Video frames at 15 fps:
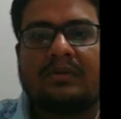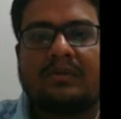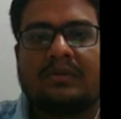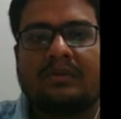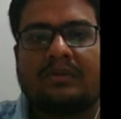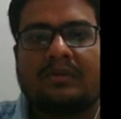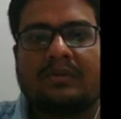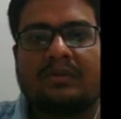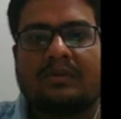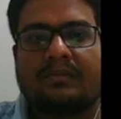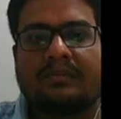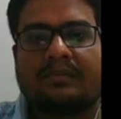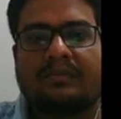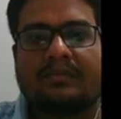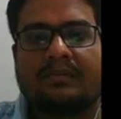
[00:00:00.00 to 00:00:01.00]
So
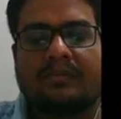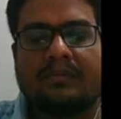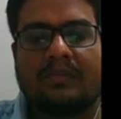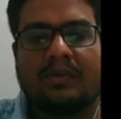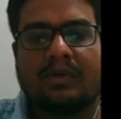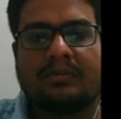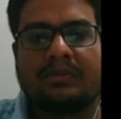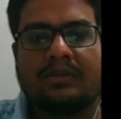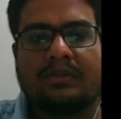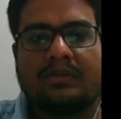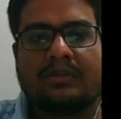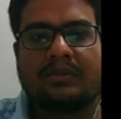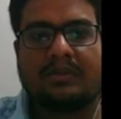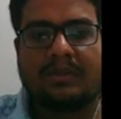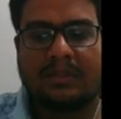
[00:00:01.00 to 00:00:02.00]
option
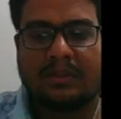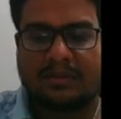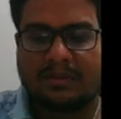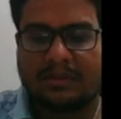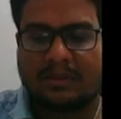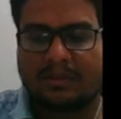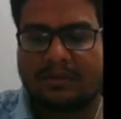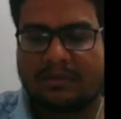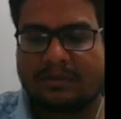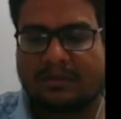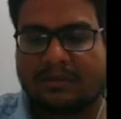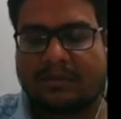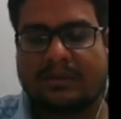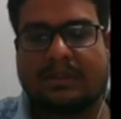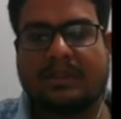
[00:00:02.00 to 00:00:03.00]
C is the
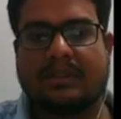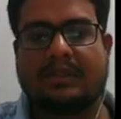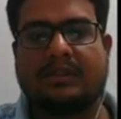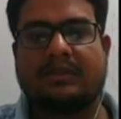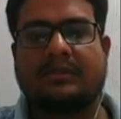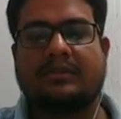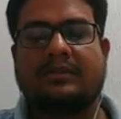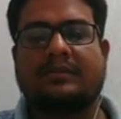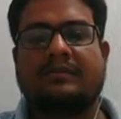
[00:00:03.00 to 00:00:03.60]
correct answer.